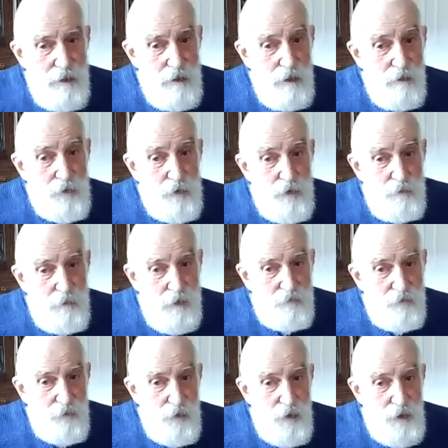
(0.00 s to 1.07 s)
I've used my
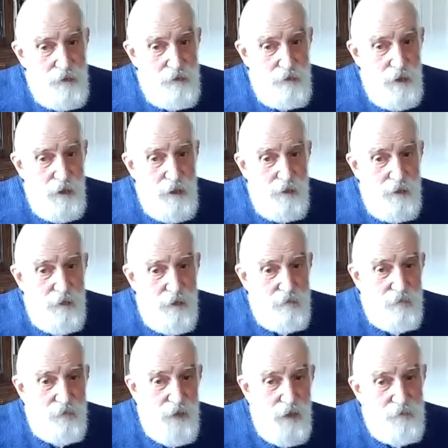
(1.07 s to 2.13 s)
voice right. I've had
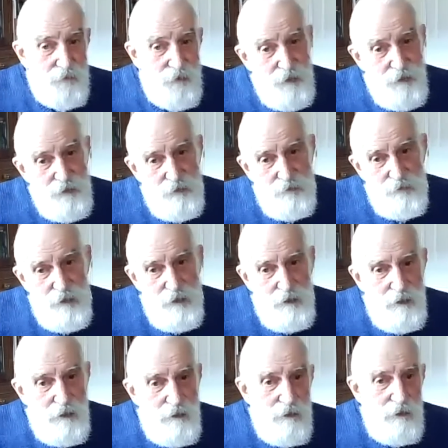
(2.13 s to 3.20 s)
5 years
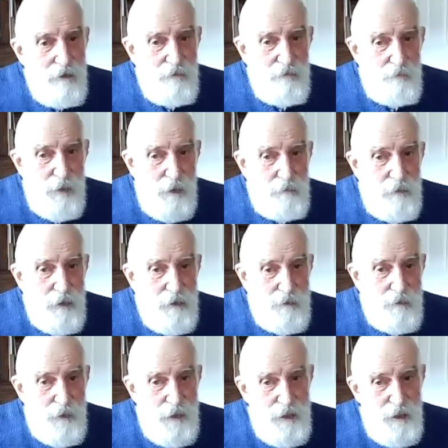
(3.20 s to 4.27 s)
of public
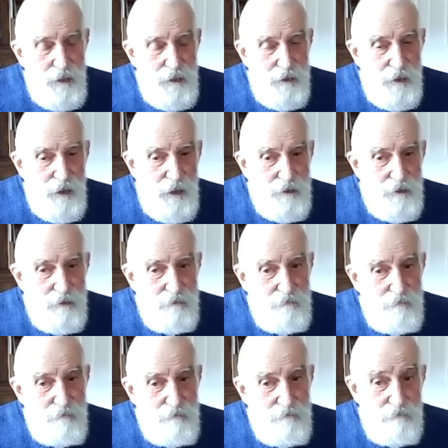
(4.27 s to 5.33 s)
speaking and that. And
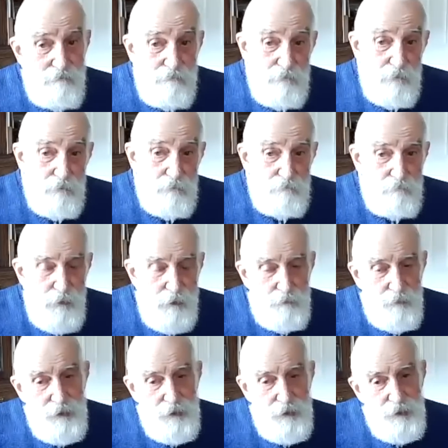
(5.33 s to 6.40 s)

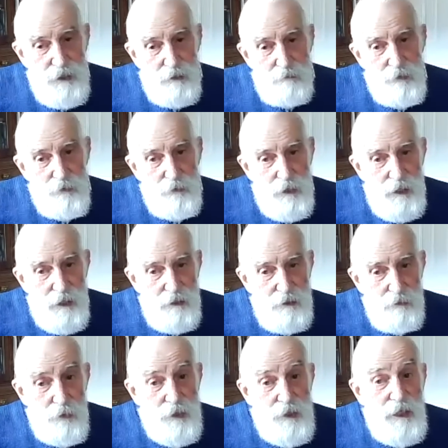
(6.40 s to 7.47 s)
maybe it's come to an
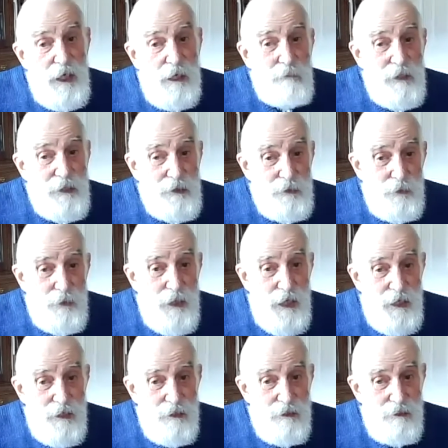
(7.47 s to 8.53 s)
end, or it's coming to an
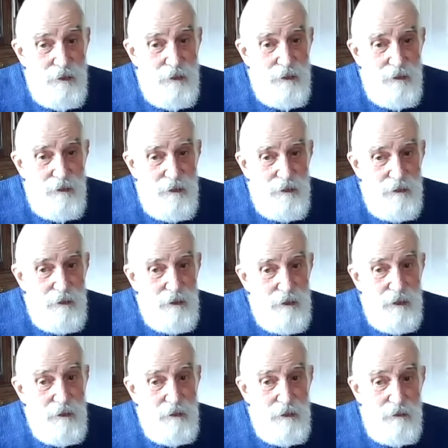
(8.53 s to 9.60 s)
end.
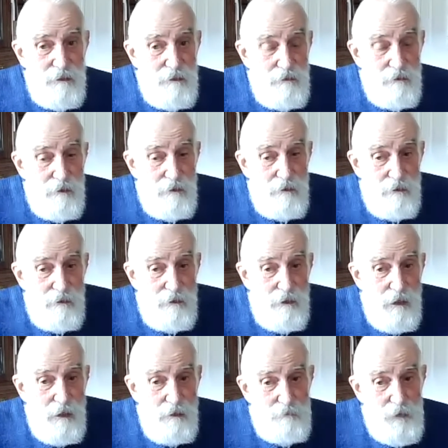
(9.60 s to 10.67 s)
And then
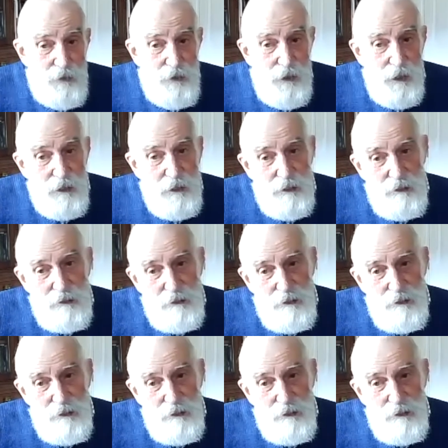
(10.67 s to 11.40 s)
I'm entirely